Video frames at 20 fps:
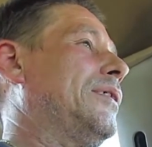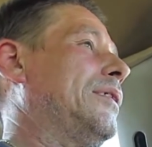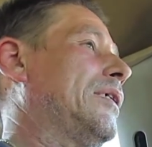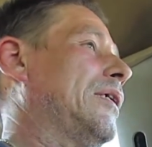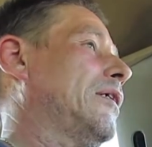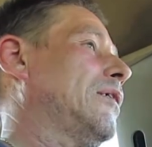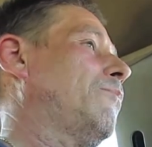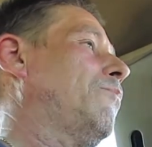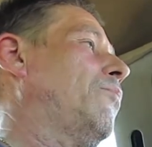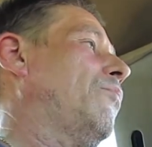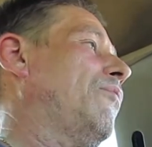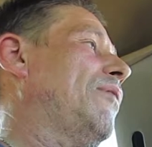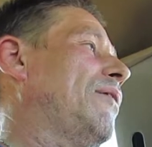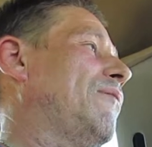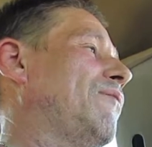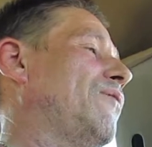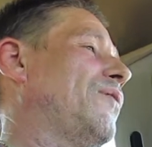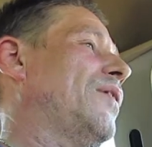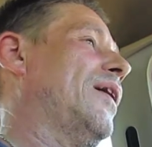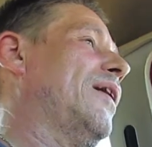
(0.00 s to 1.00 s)
6.5
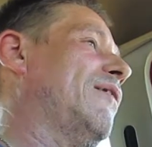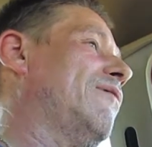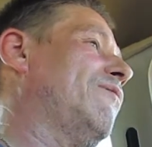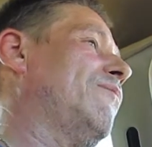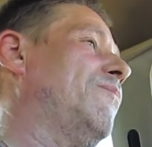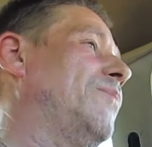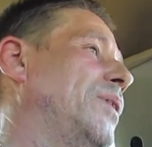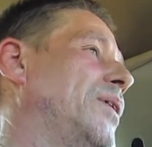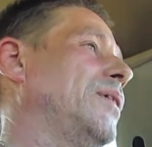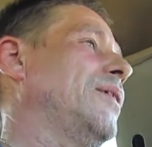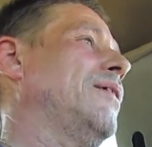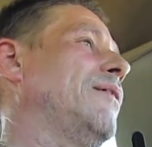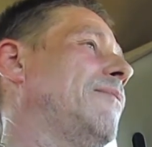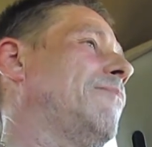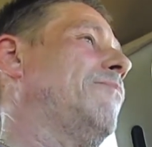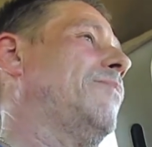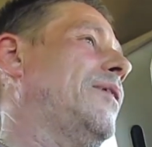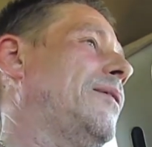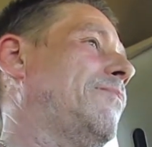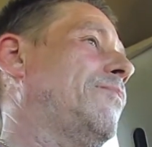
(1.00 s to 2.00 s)
billion
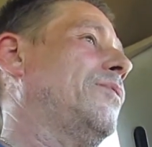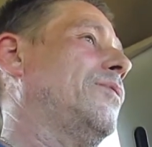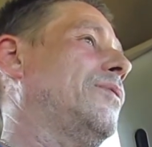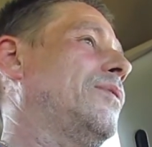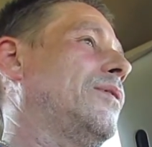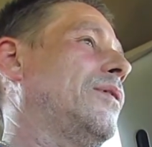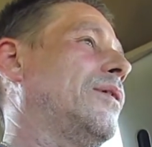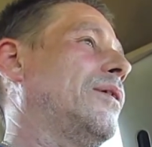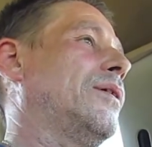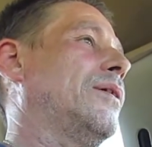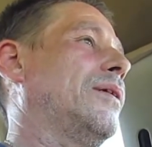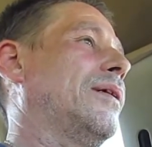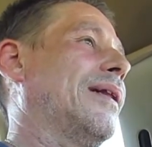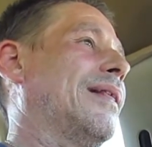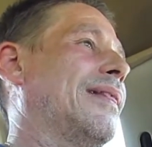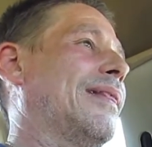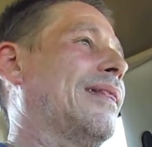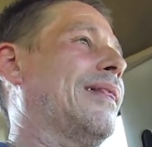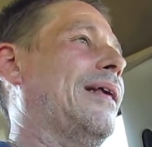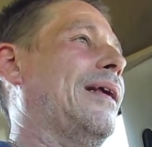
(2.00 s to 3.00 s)
people are going to
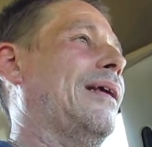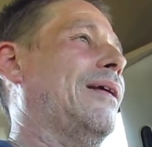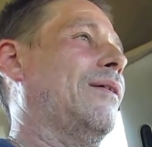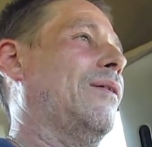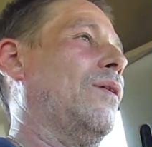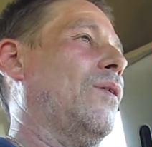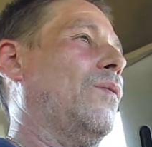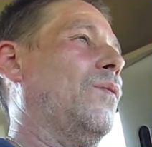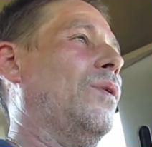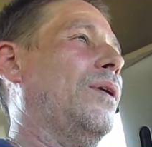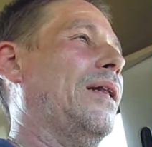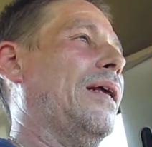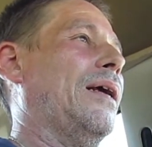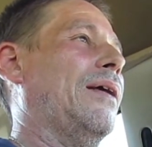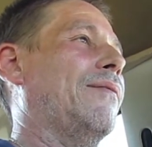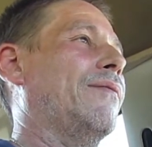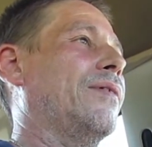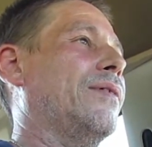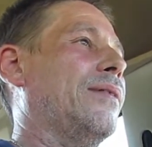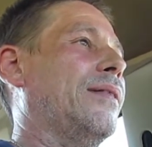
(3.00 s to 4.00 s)
think
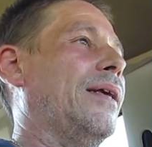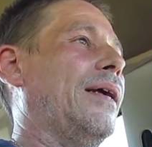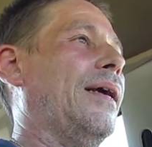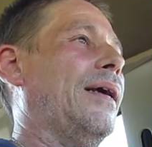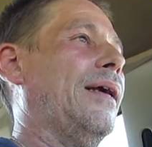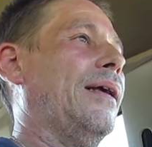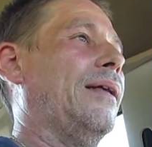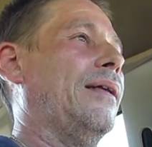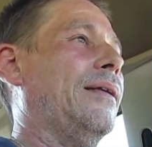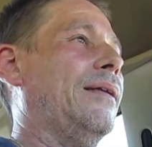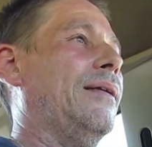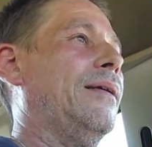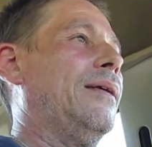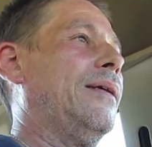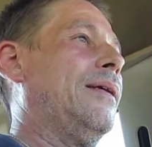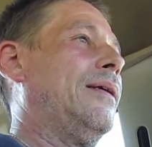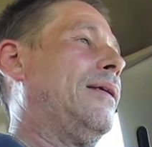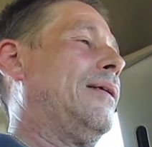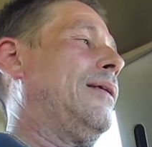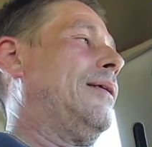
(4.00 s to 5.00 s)
whatever the hell
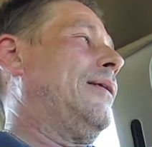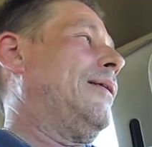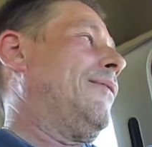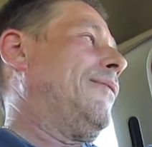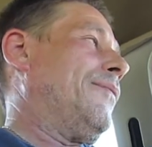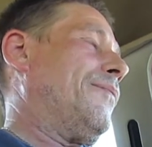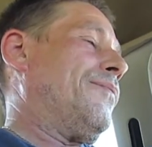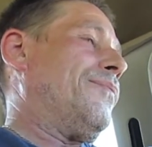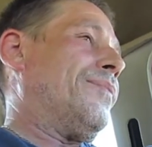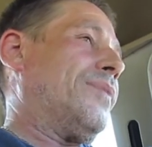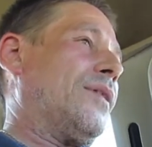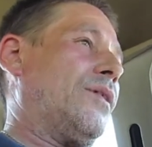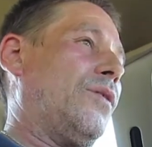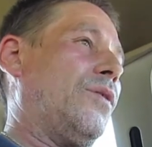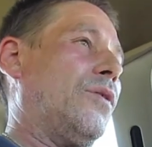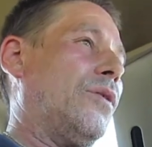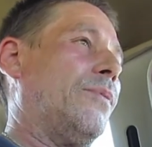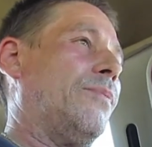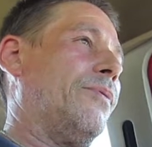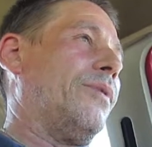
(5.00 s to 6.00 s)

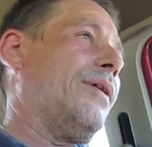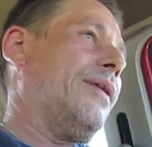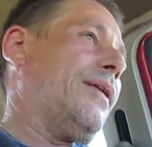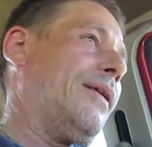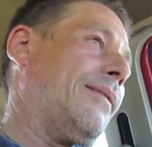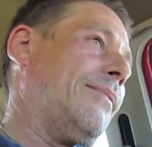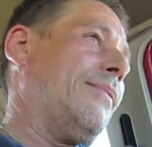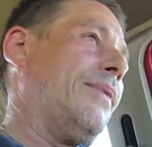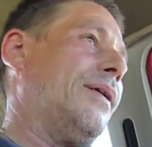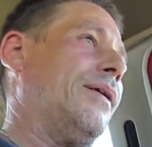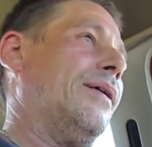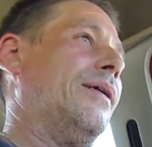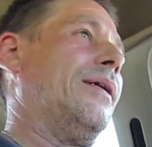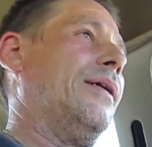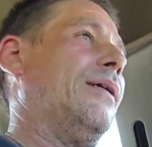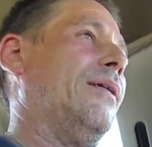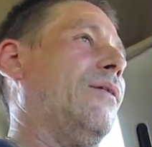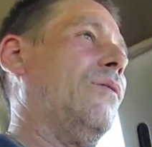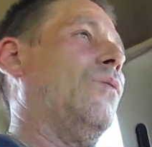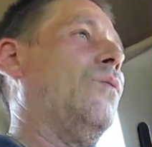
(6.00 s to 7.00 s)
corporate
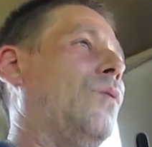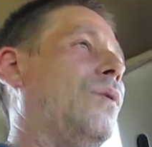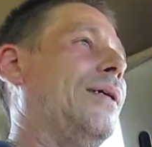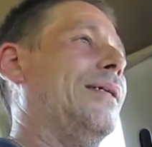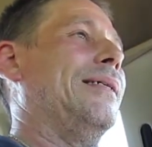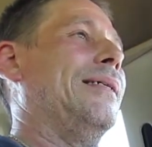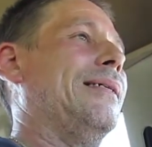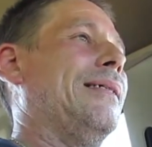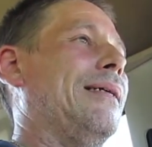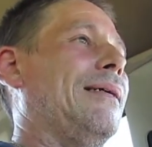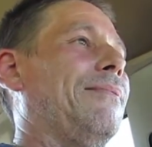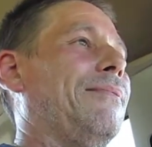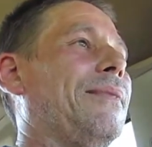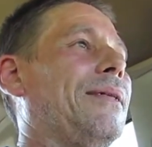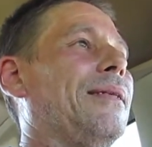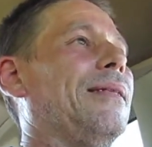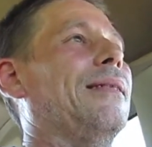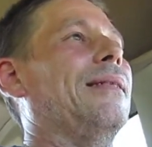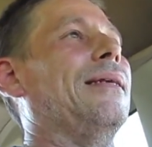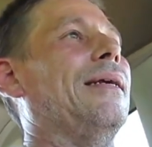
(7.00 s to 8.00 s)
America wants them
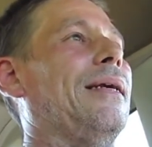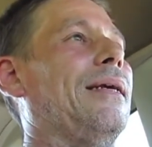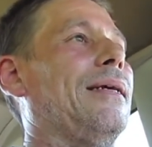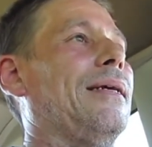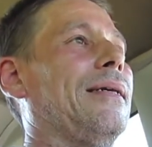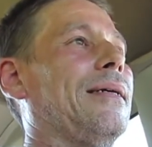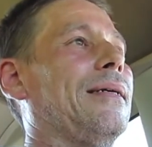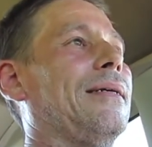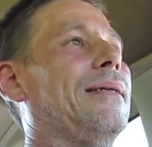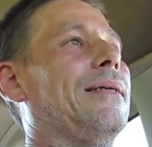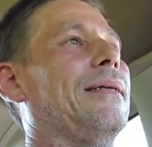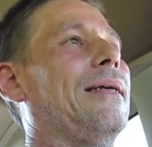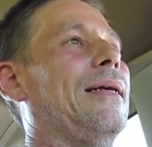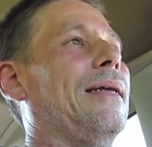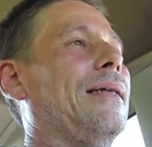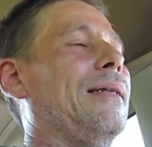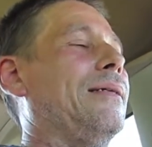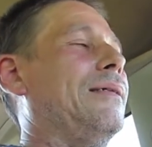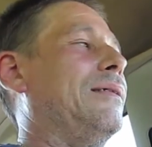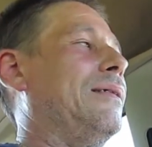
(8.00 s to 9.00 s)
to think.
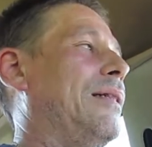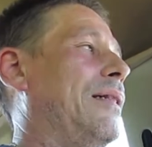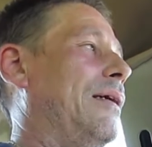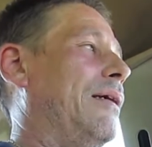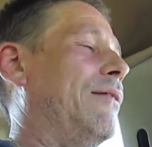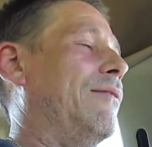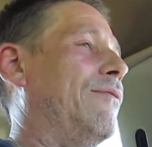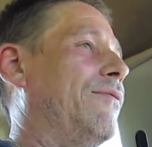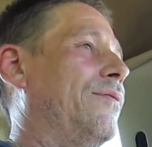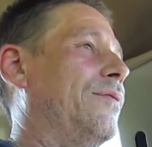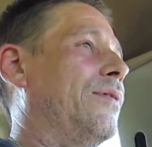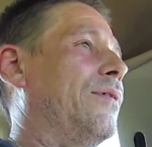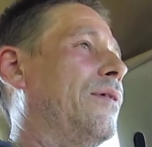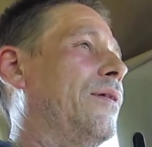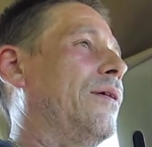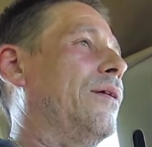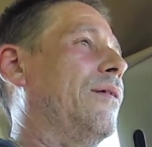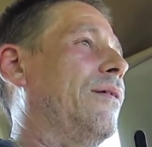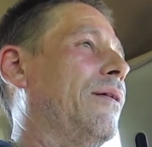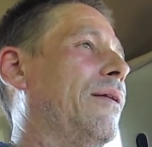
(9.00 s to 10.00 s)
And therefore,
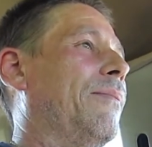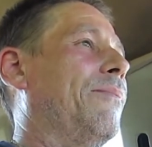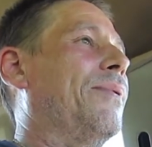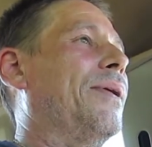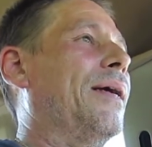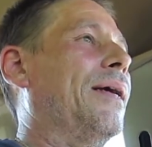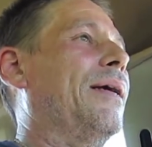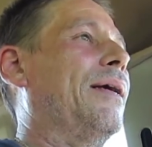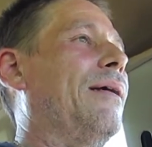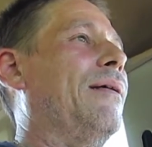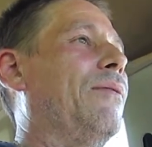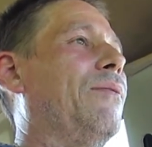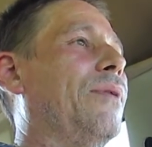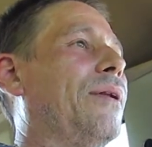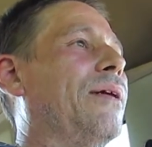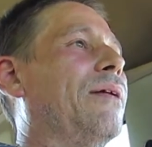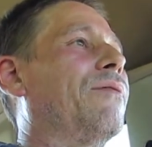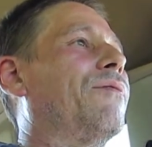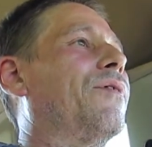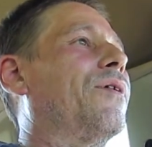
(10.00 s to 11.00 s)
they're going to buy
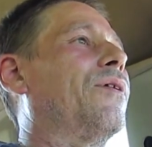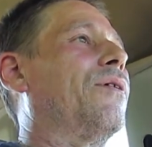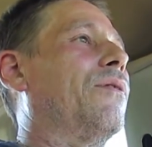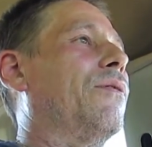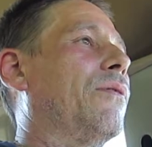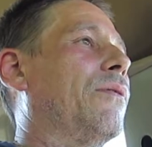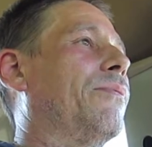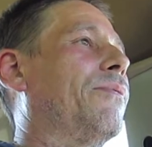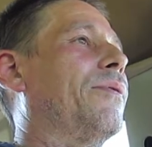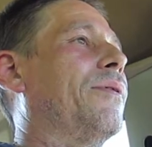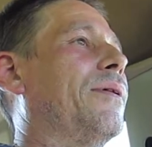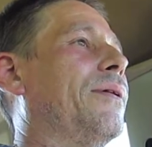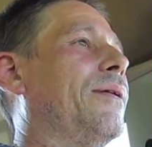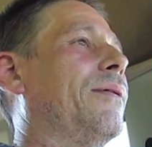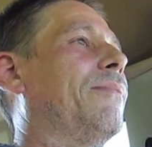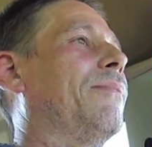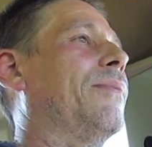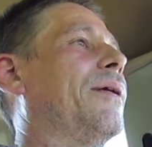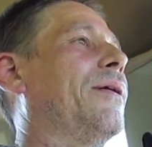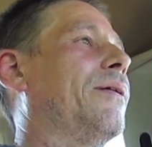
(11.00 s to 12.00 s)
whatever corporate
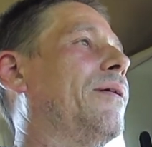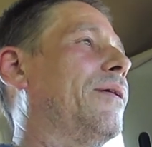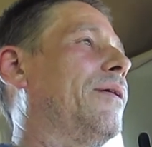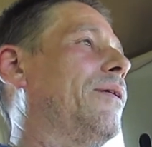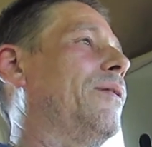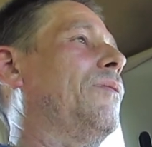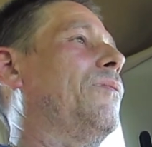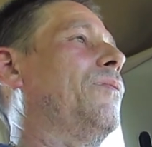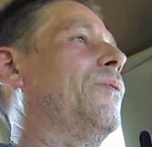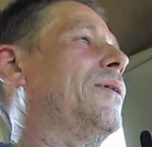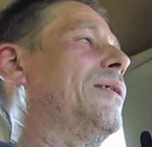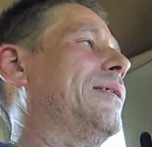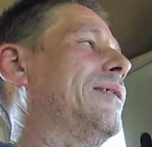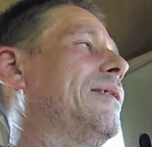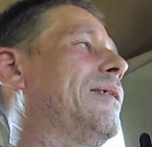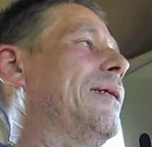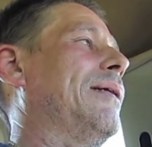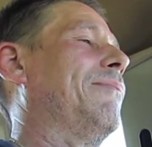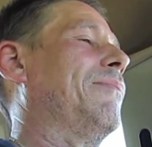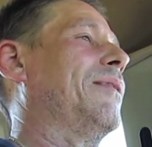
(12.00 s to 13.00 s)
America wants
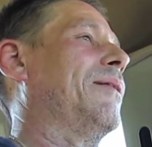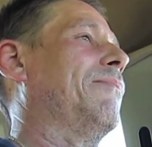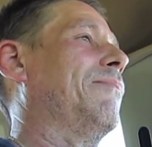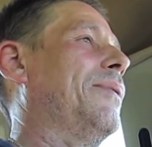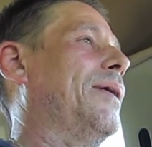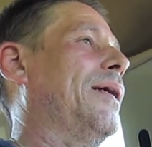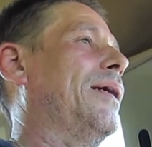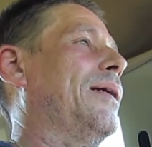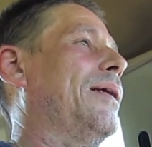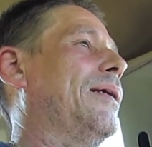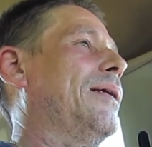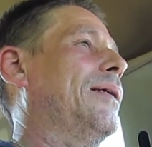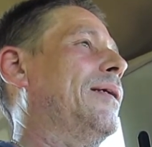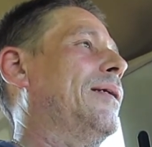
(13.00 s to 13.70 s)
them to buy.